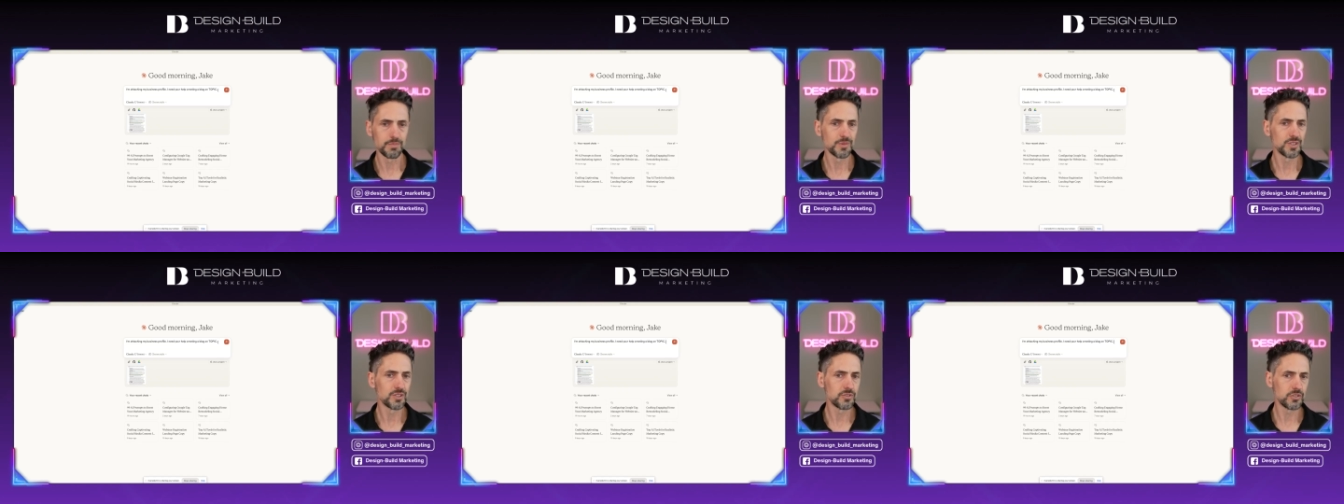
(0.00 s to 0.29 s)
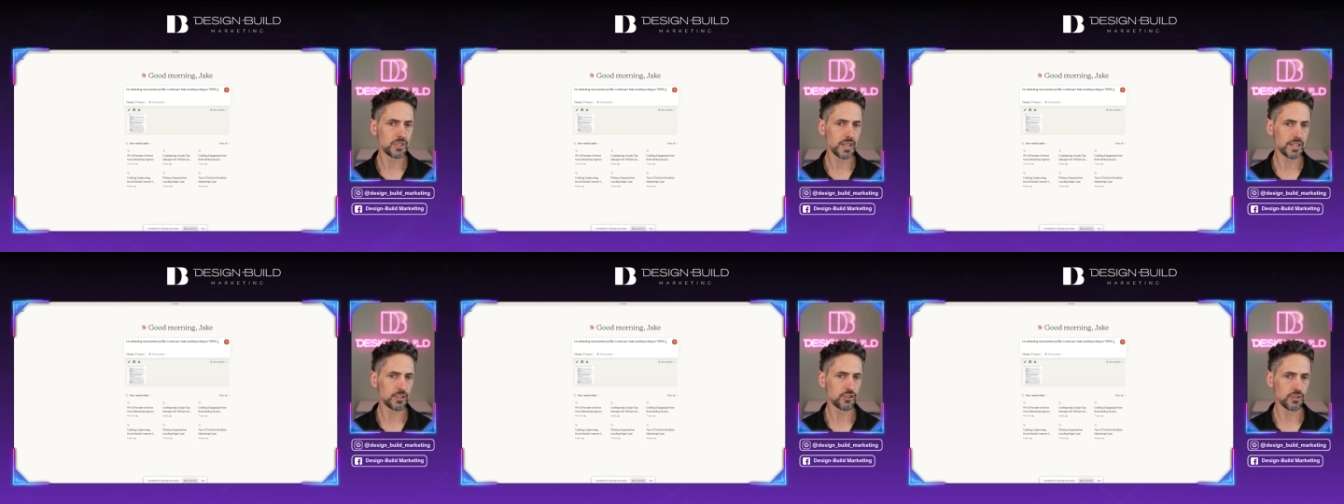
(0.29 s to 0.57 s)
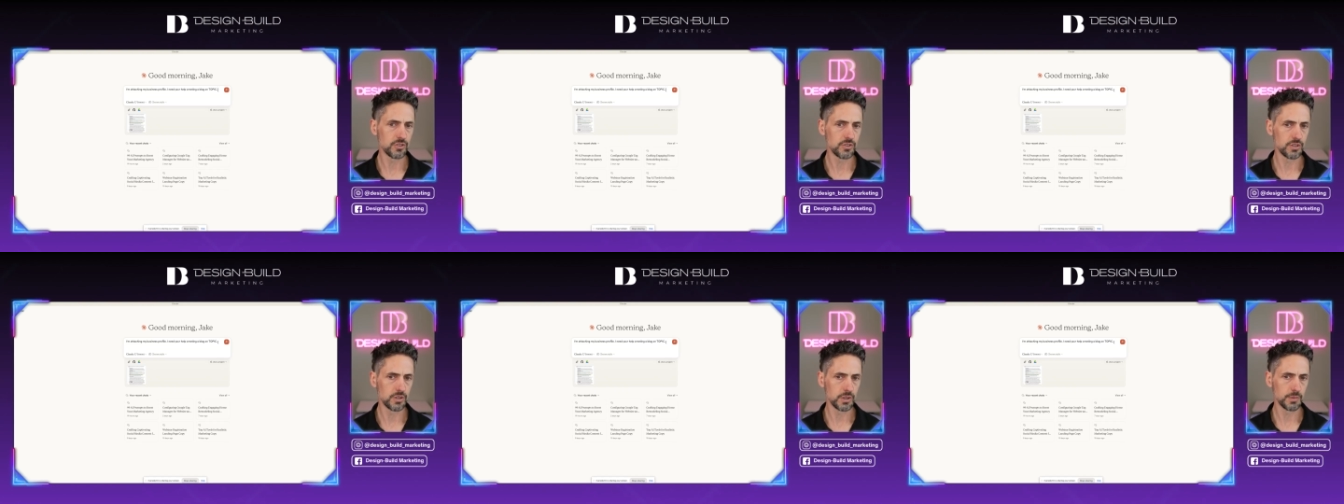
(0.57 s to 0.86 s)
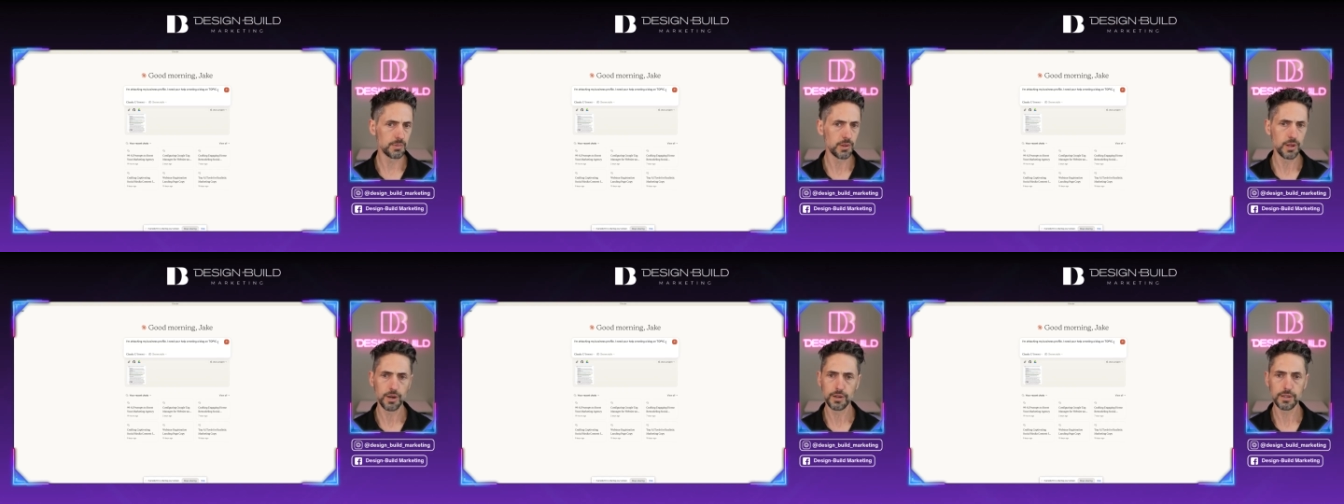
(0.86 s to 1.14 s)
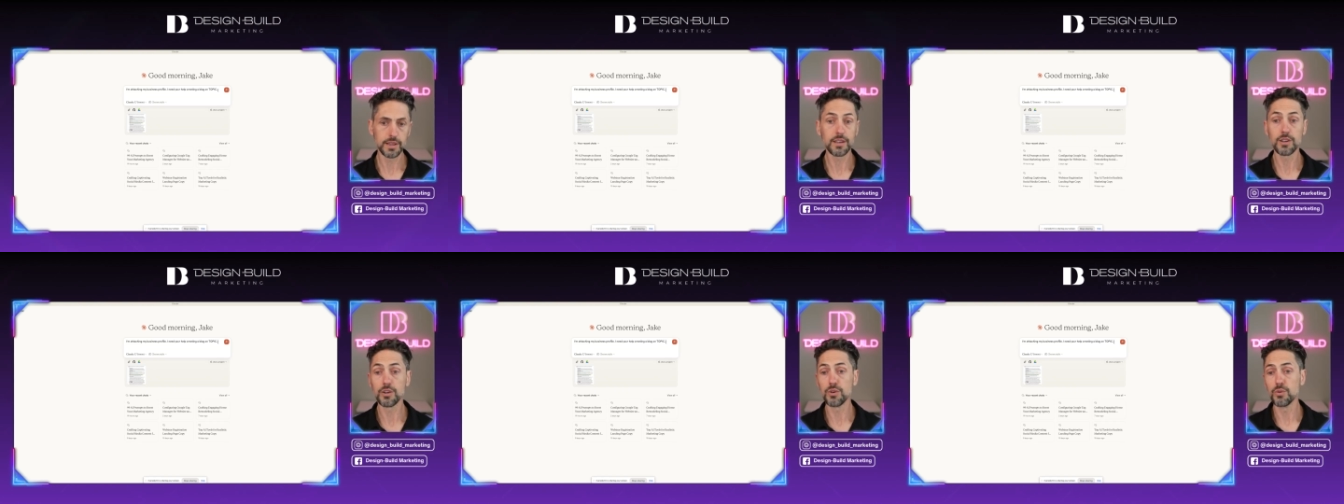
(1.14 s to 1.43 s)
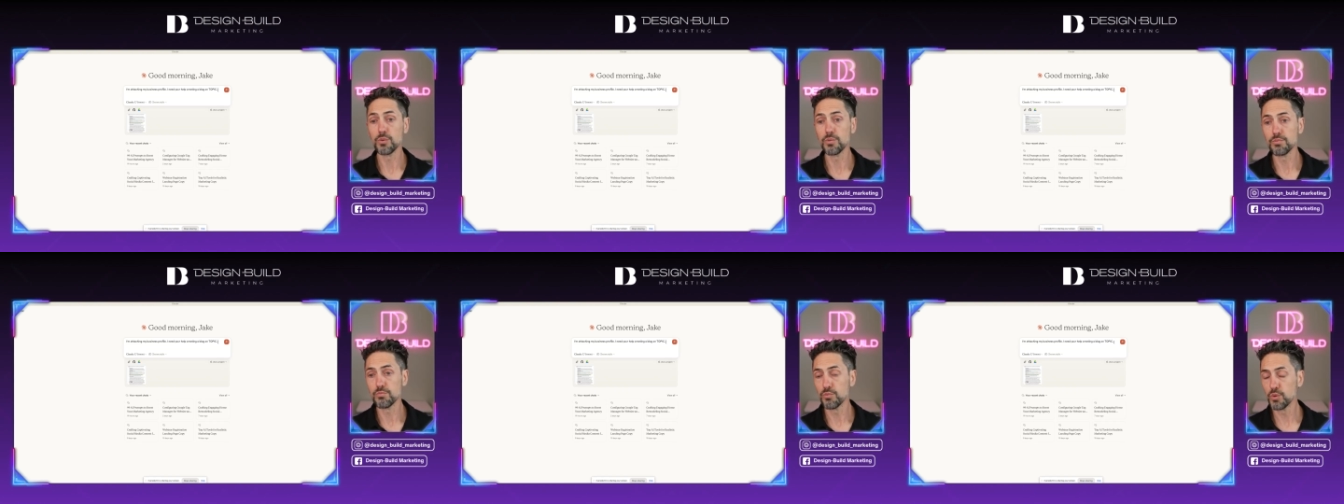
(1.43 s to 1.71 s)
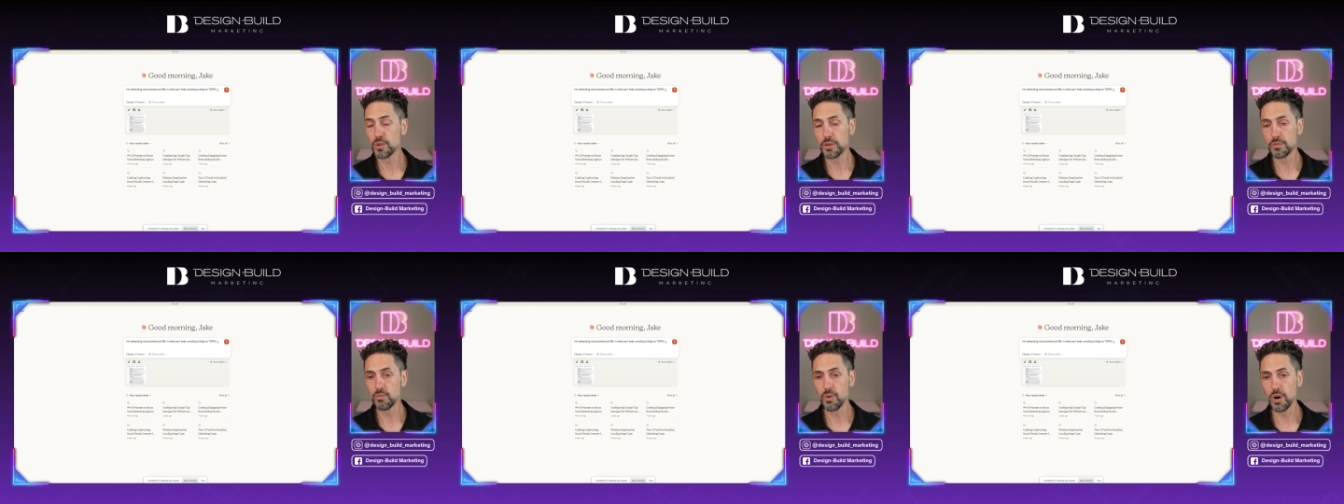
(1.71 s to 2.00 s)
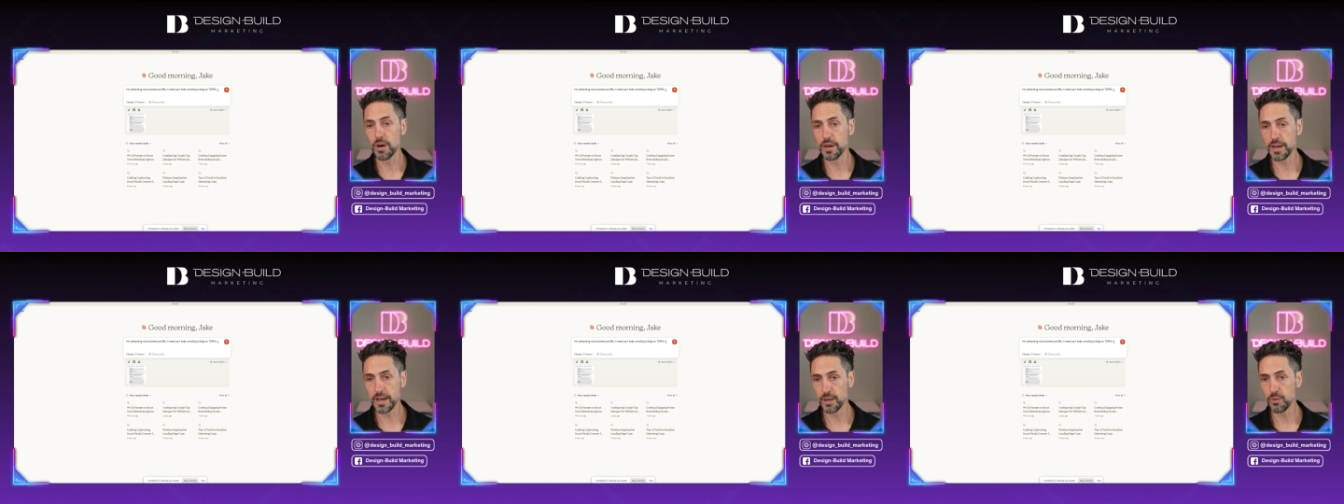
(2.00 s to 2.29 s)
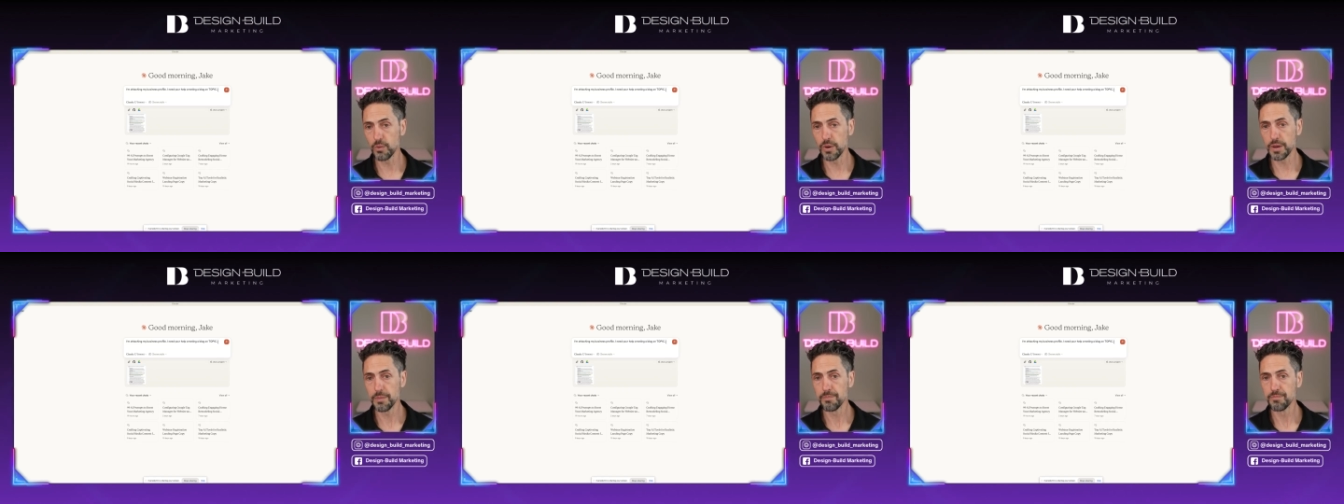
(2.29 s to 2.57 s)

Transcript: sections of the blog that you wouldn't want anyway.